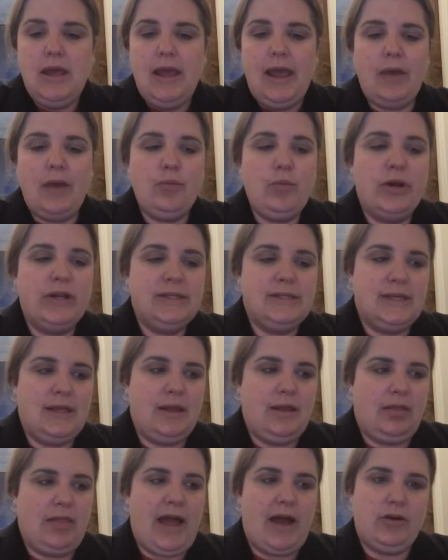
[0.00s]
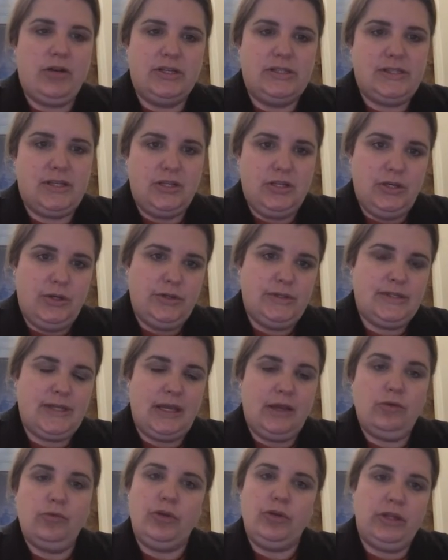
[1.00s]
And what it's allowed us to do is,
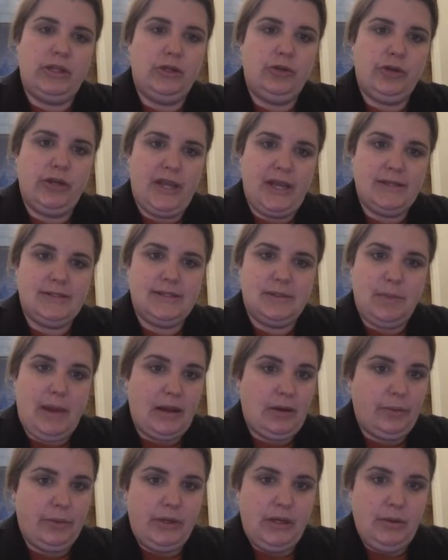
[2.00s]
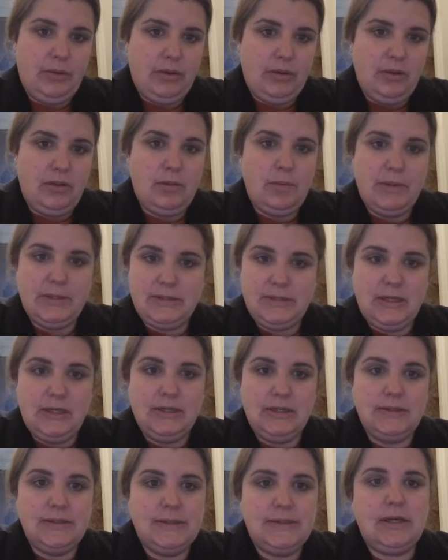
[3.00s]
like, really create some equity within the
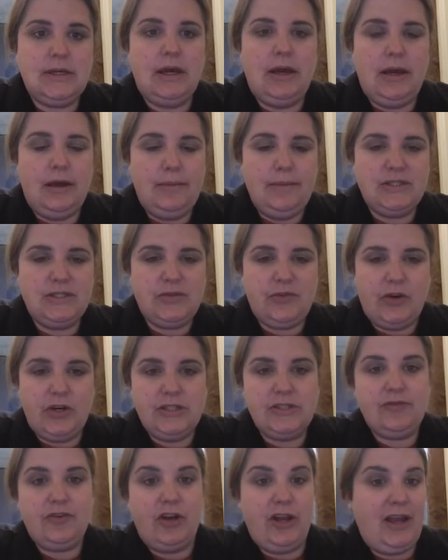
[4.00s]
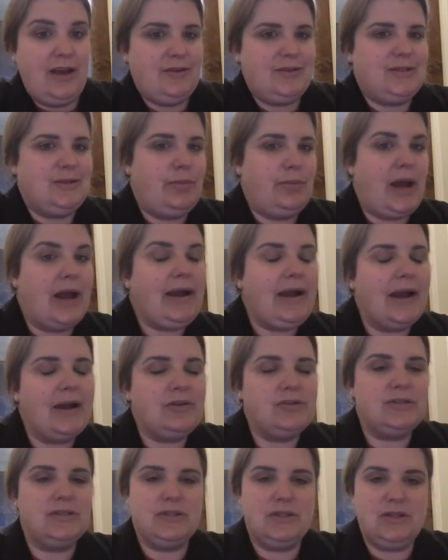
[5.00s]
business, as far as front of house and back of
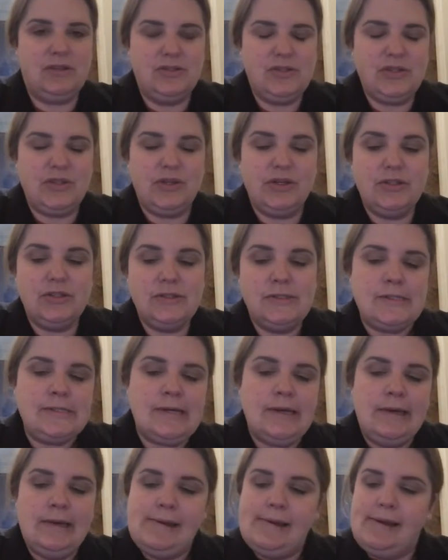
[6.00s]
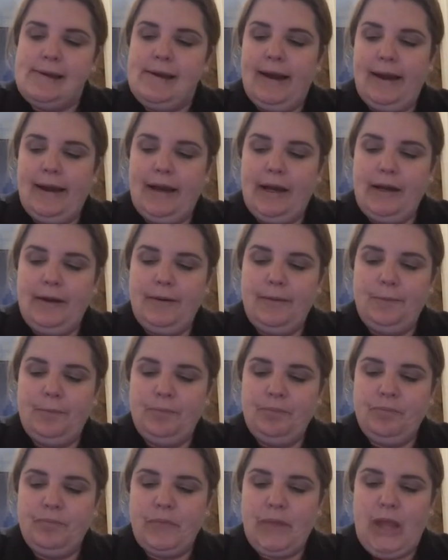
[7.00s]
house is concerned.
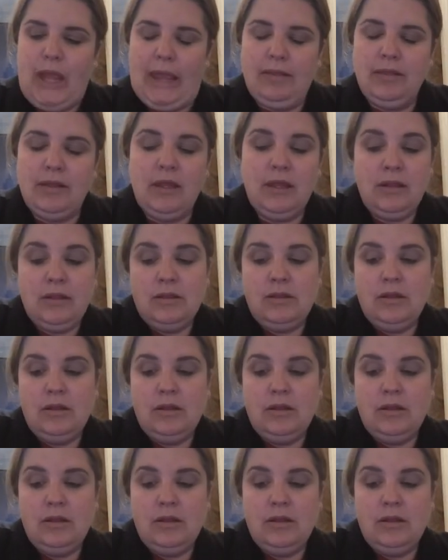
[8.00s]
And then,